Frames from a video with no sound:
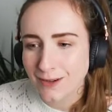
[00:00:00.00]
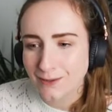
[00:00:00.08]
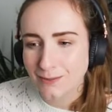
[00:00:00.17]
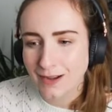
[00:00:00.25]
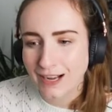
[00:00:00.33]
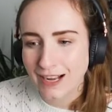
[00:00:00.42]

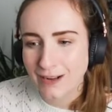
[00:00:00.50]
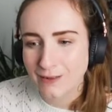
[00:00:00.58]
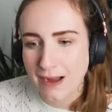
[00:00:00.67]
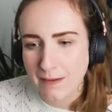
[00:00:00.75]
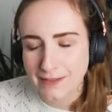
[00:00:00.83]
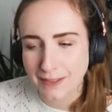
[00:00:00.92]
Wow,
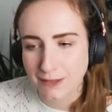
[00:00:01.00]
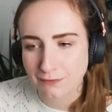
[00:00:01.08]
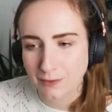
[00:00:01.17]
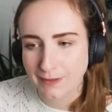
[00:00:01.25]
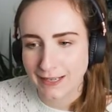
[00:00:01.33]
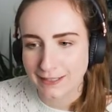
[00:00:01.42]
why am I so
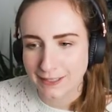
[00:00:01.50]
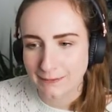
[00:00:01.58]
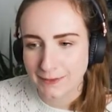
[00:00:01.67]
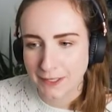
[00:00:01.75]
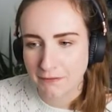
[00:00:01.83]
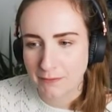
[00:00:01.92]
rubbish? I'm
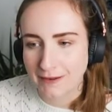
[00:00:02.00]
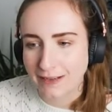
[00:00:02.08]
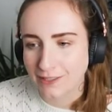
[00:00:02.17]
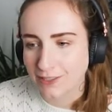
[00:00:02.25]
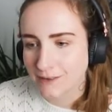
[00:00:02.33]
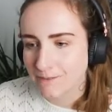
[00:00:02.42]
so rubbish.